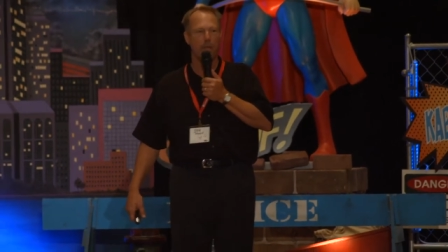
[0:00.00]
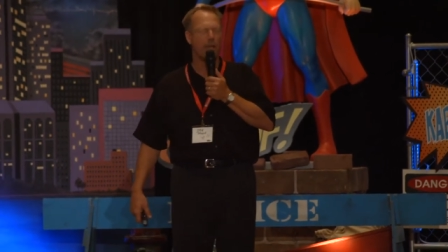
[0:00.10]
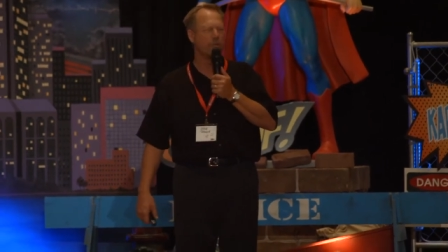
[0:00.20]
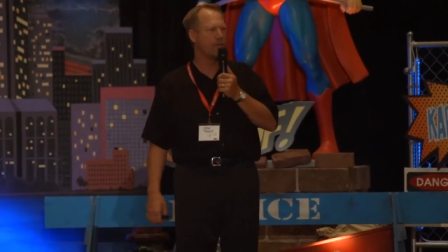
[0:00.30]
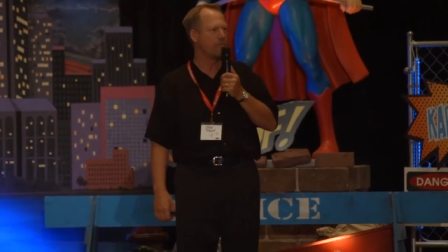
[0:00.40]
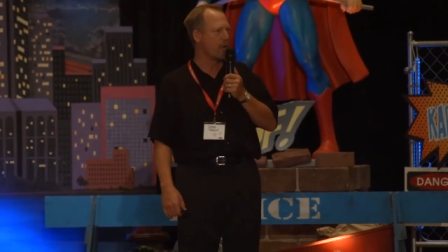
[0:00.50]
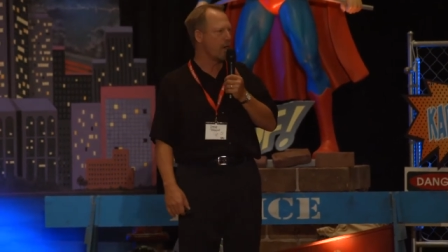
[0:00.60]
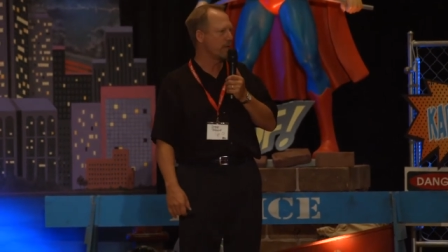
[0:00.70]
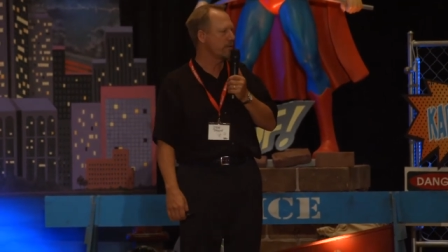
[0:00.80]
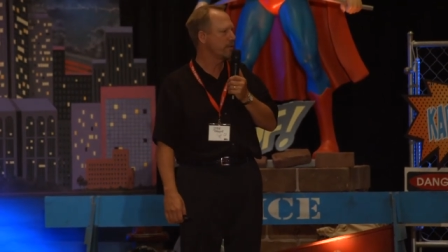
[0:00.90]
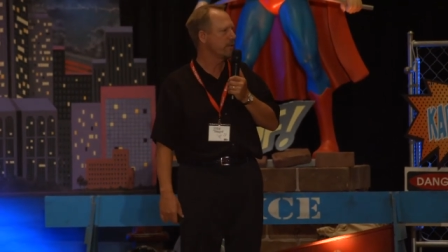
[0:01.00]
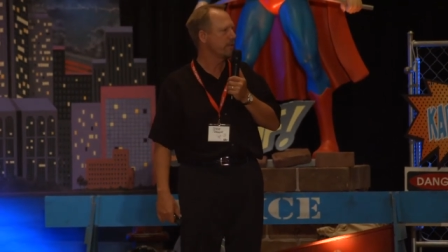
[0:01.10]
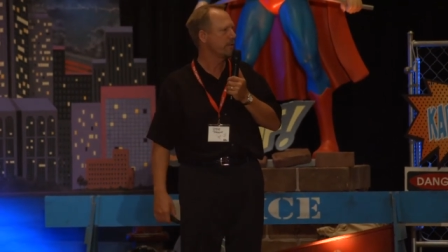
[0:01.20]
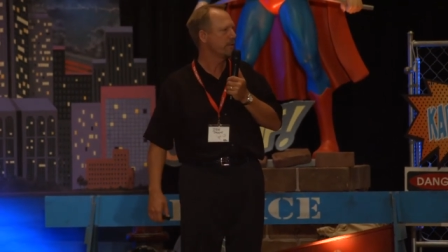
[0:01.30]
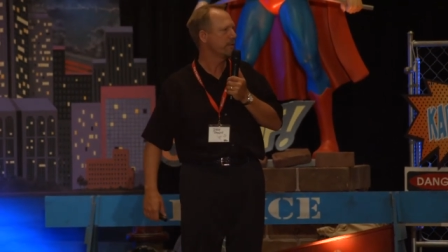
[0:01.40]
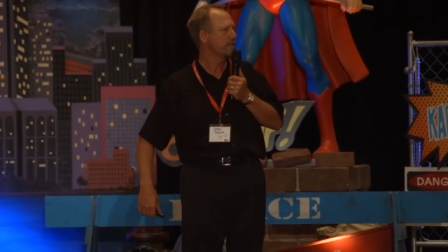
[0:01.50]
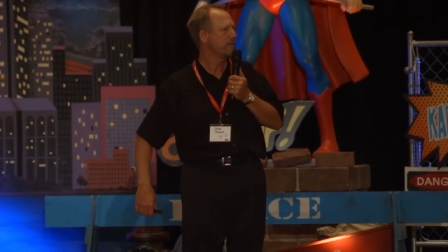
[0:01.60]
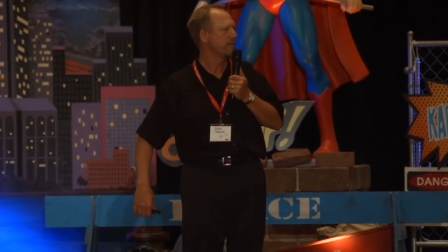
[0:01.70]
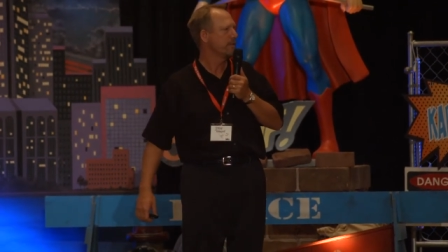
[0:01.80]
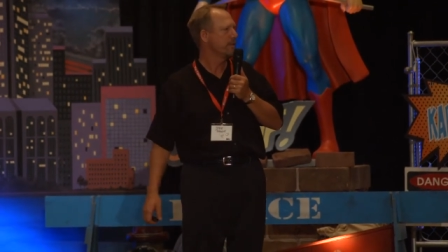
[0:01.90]
And she fought
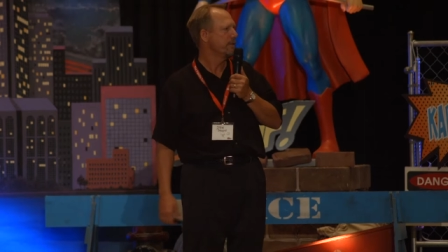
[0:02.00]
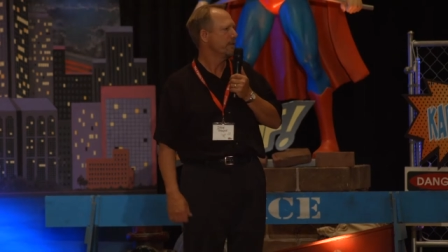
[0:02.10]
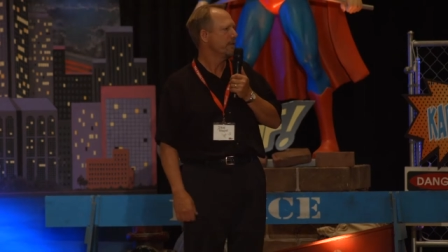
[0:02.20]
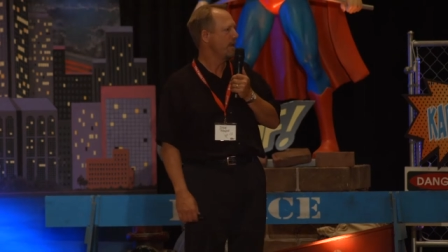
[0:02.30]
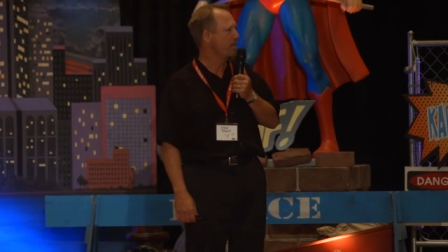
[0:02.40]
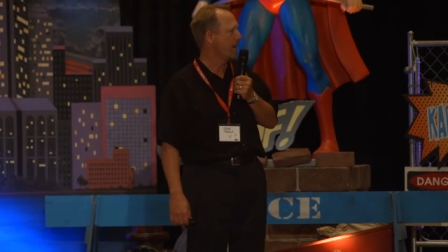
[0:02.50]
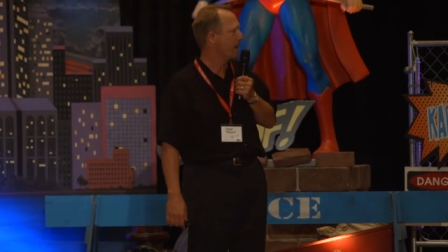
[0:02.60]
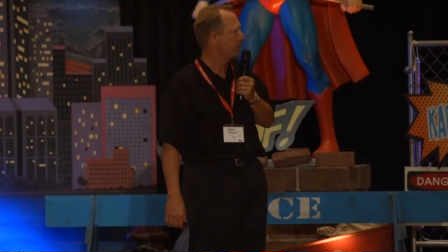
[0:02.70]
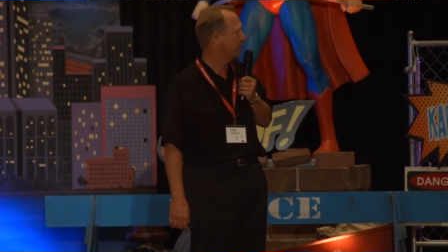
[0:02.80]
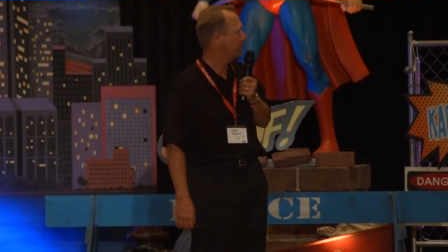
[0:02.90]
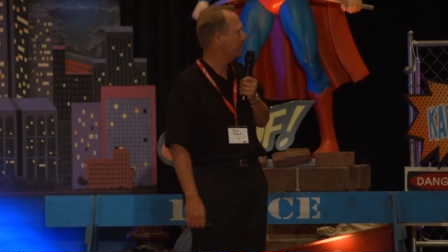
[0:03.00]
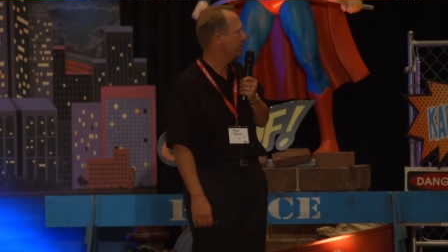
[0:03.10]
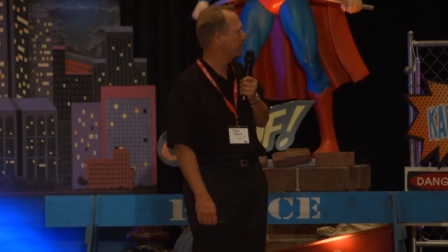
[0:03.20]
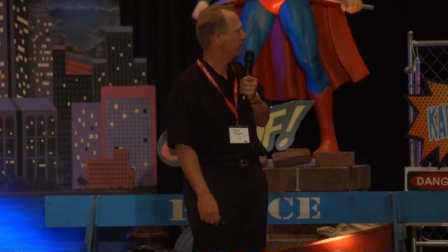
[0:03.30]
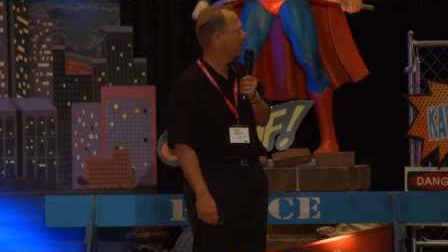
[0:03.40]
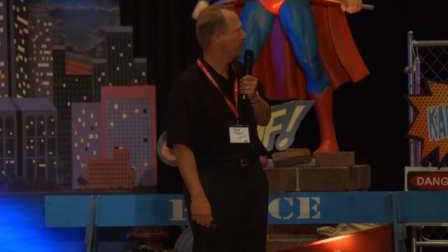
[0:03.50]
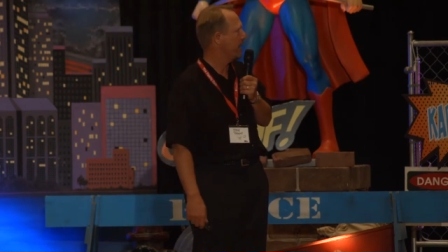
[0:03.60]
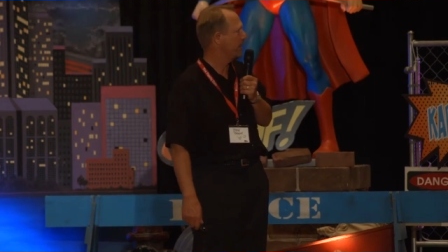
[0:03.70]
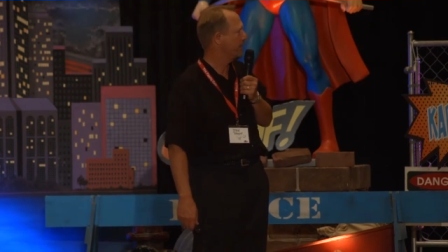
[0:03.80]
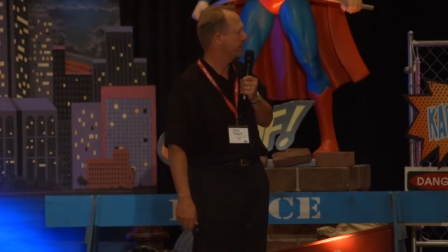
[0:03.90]
to keep up
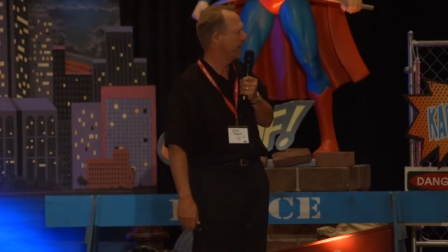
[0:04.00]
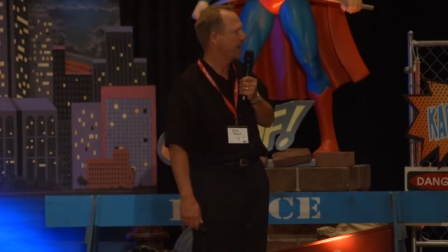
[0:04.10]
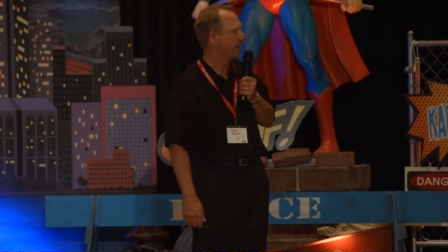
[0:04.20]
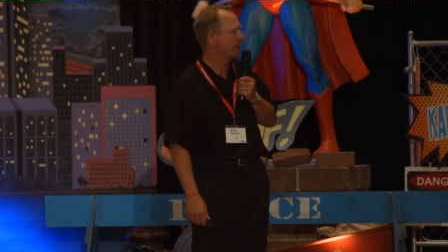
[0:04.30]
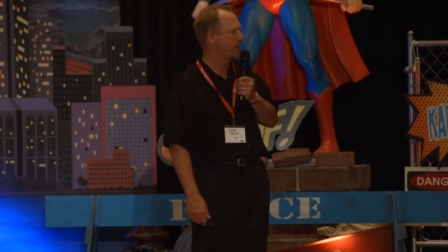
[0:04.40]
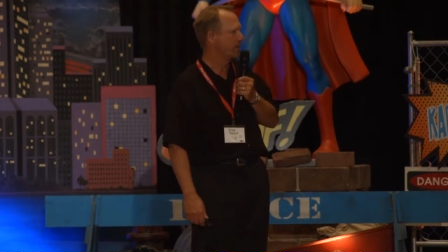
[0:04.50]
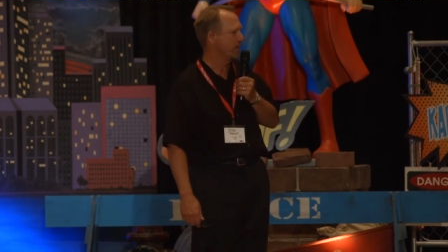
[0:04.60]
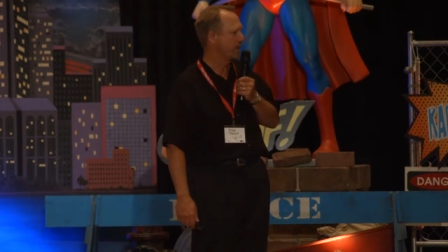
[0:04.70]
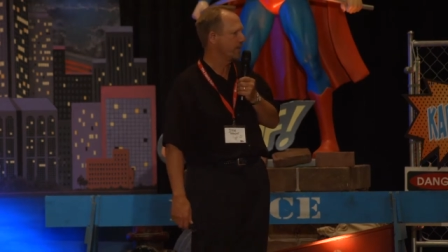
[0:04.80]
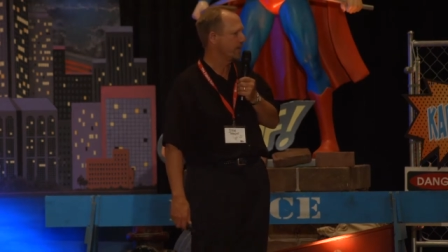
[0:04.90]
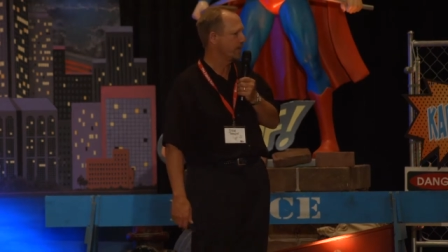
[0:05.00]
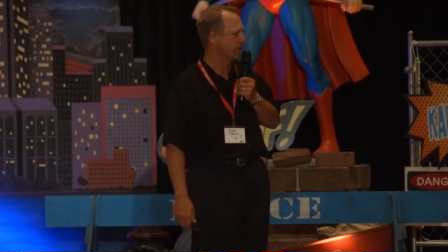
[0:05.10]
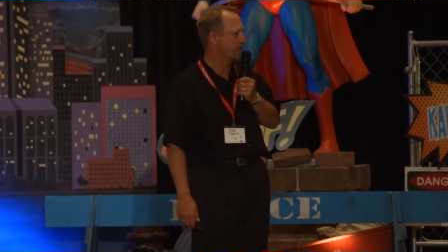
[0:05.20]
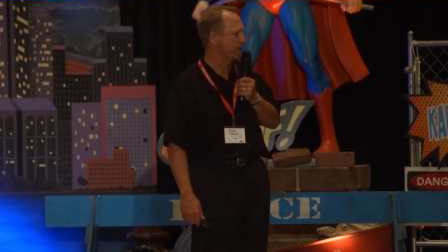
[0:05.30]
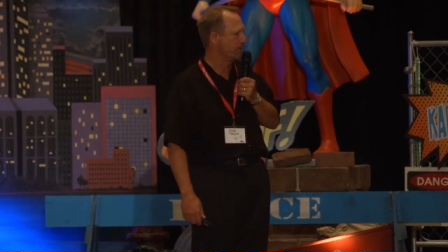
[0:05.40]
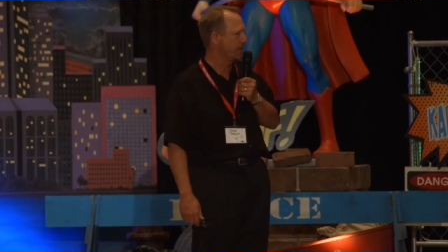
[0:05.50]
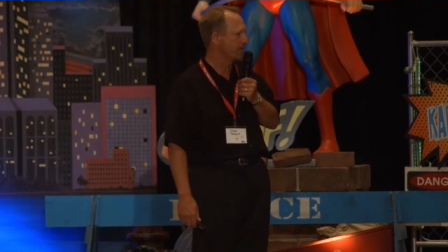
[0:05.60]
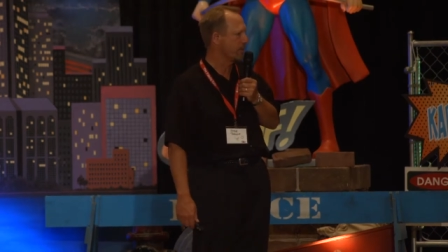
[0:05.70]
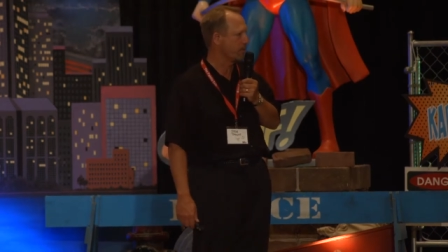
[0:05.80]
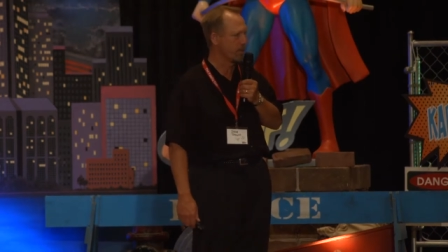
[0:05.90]
and excel and do the things that she had been
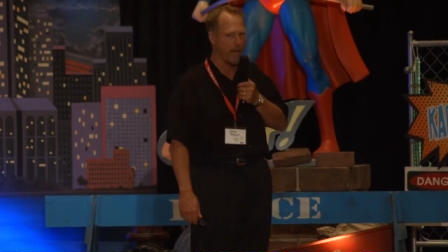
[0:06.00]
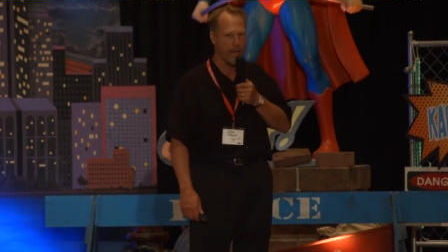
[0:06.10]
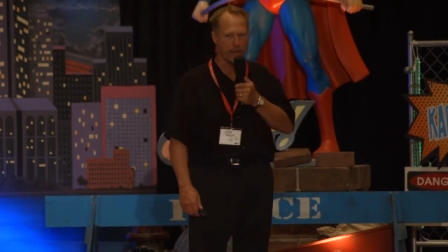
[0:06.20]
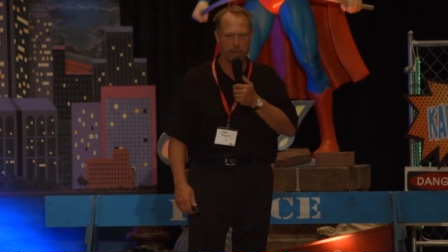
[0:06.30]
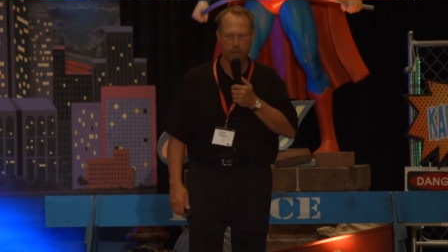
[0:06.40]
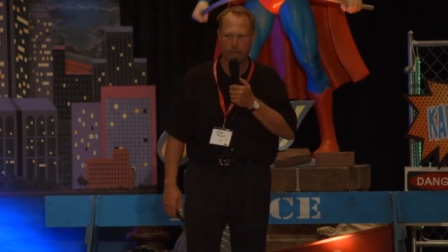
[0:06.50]
so good at.